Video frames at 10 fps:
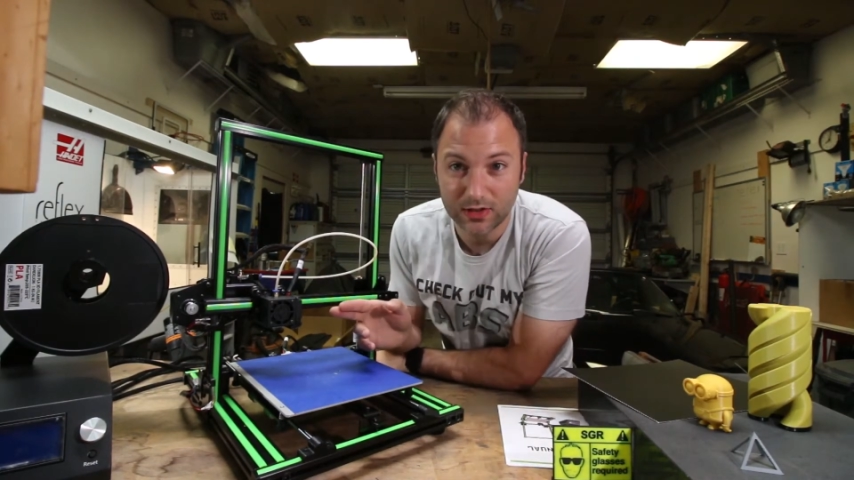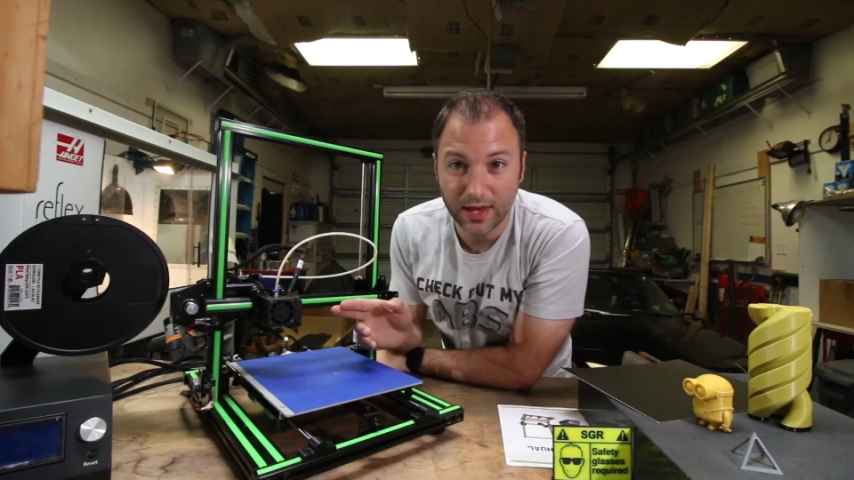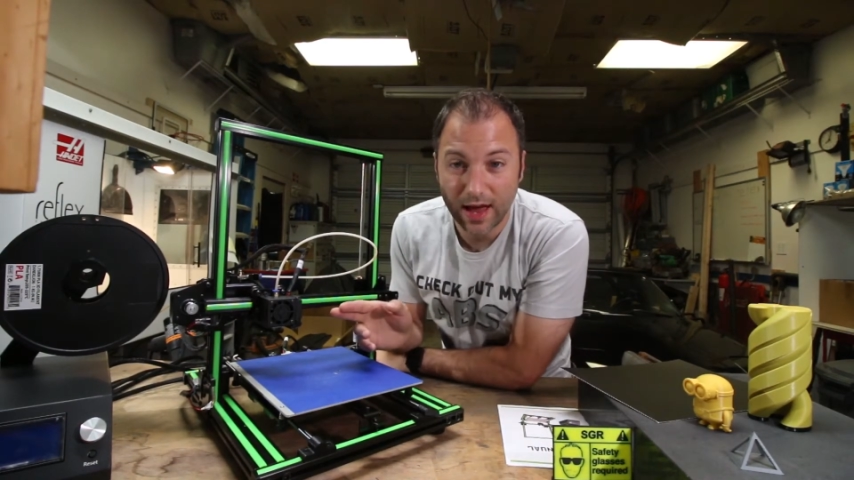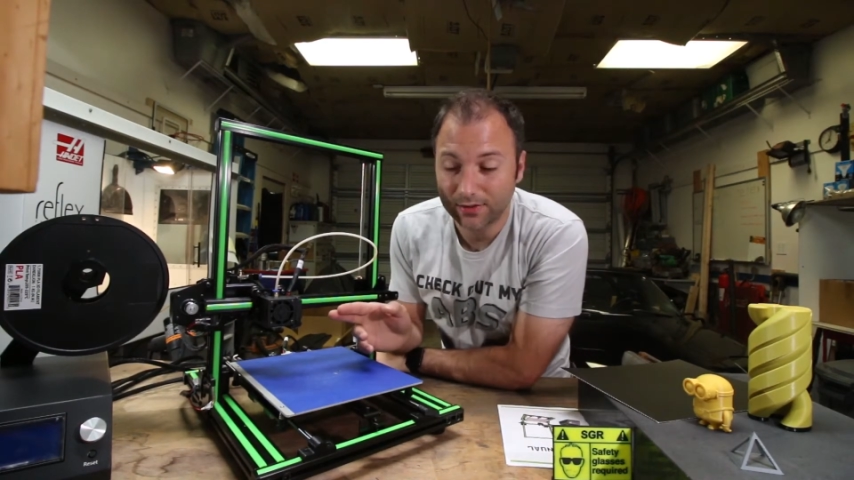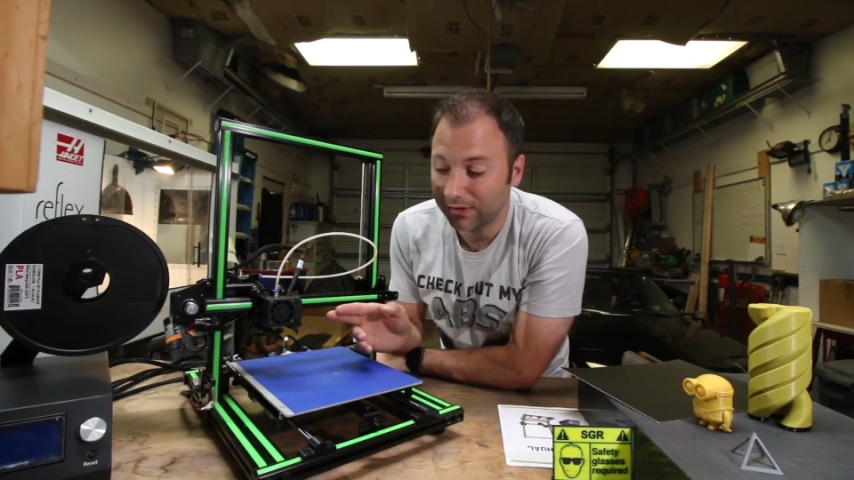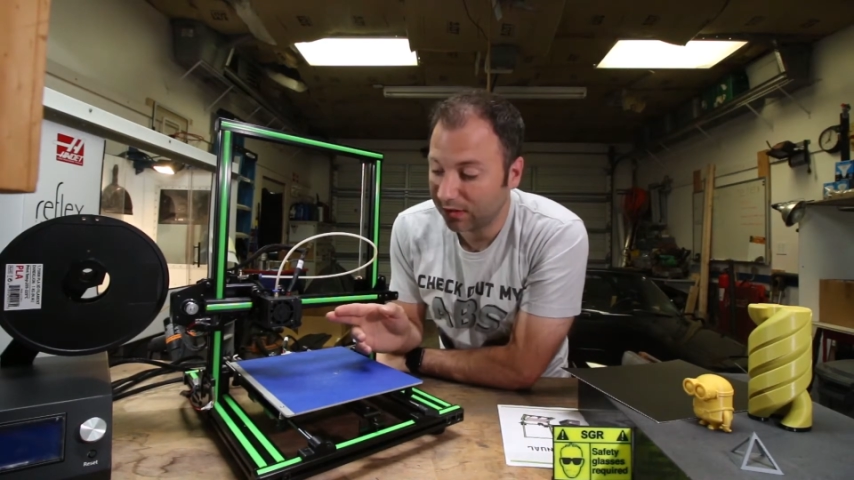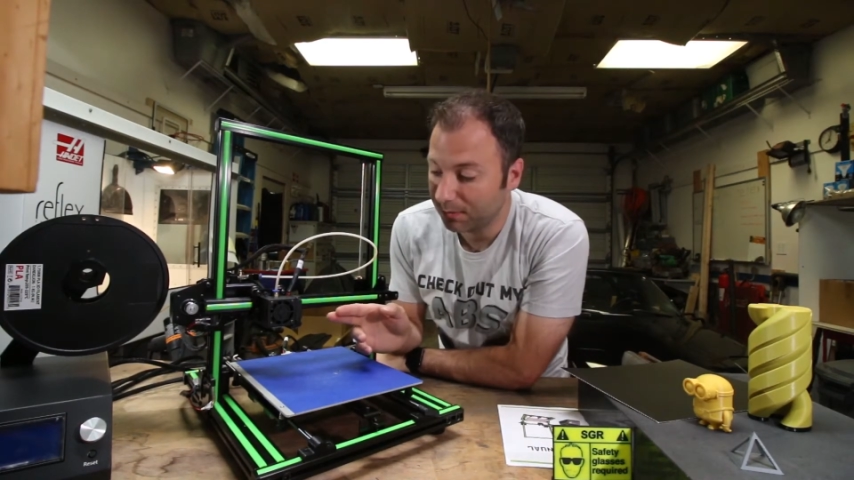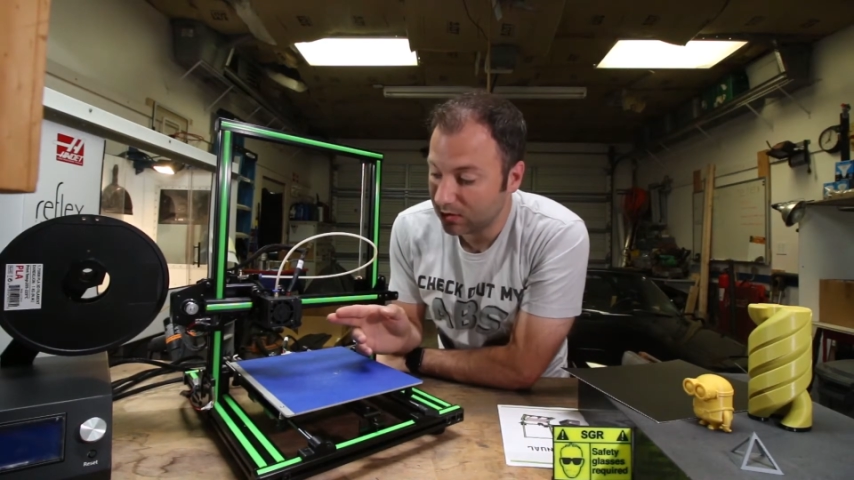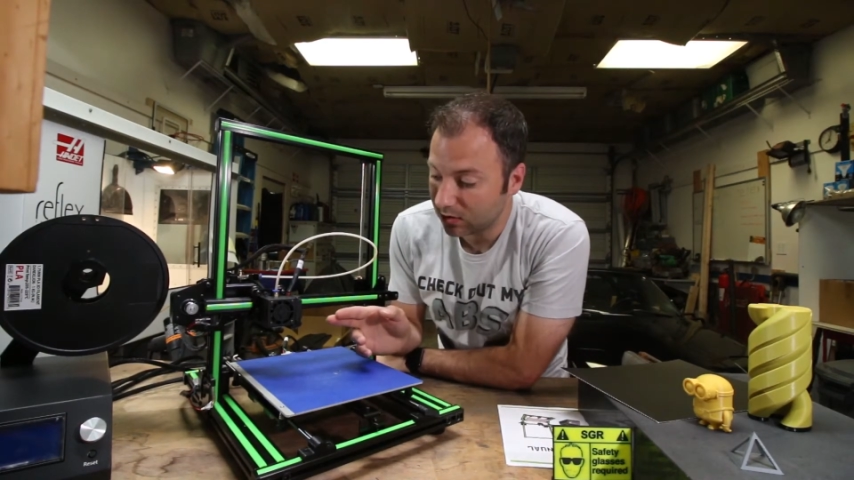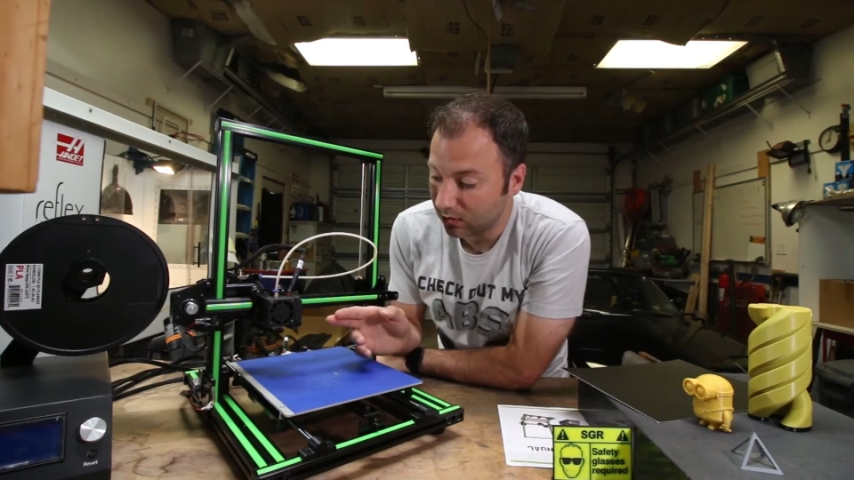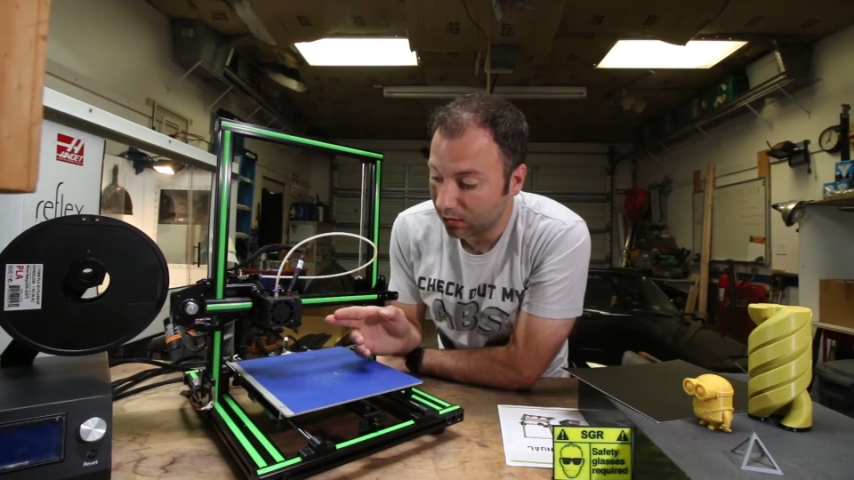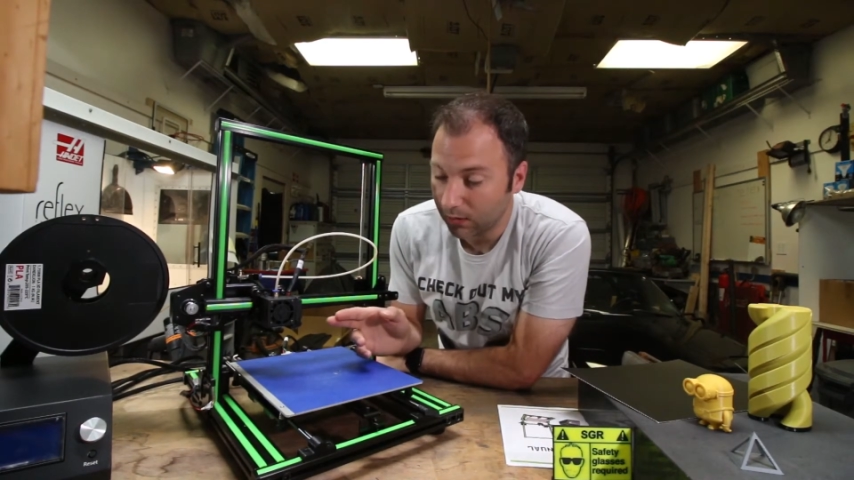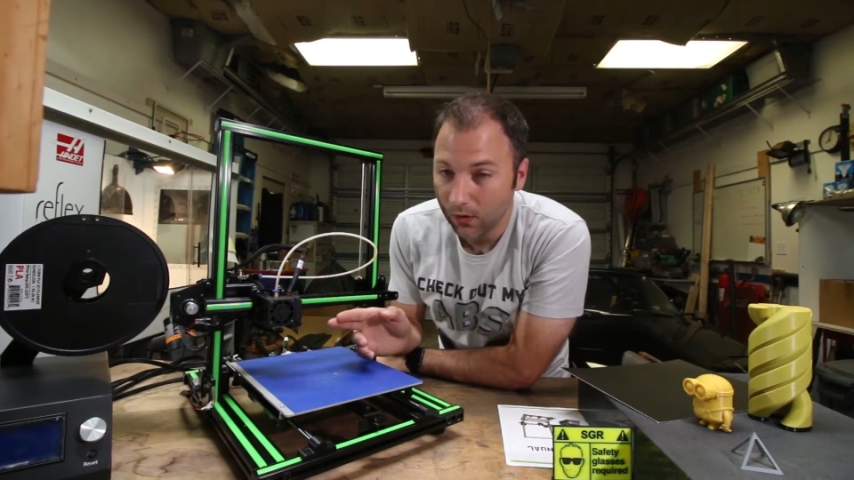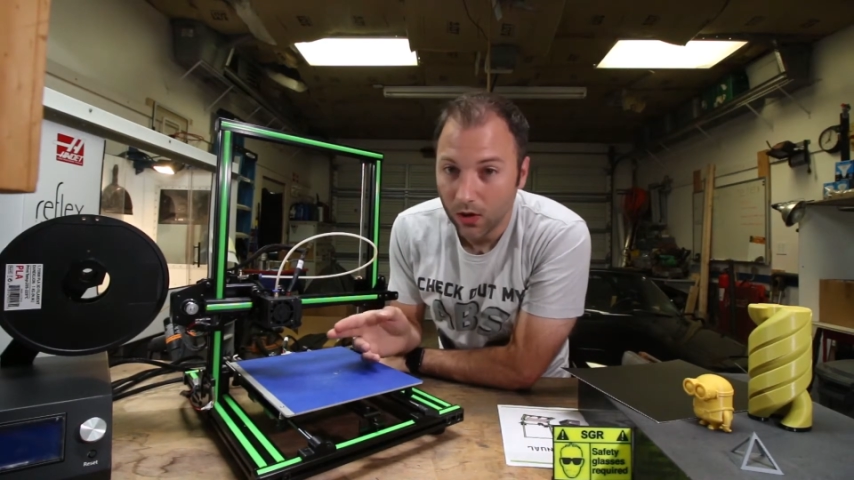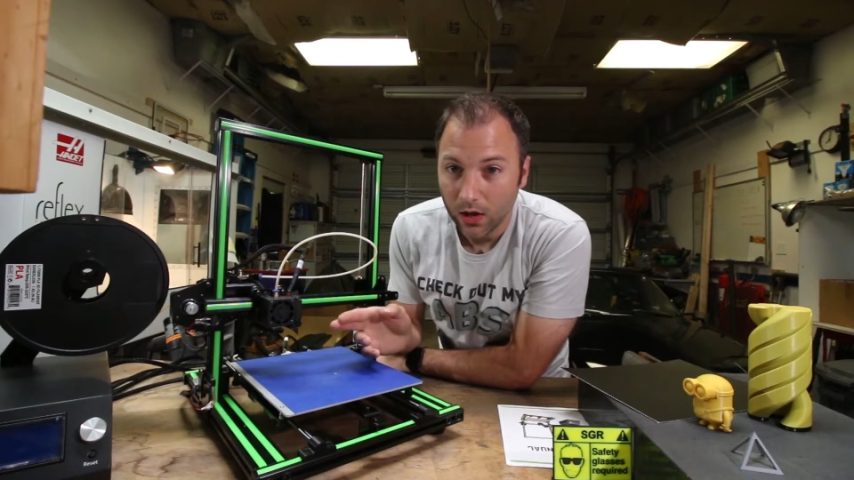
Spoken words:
Z-axis limit screw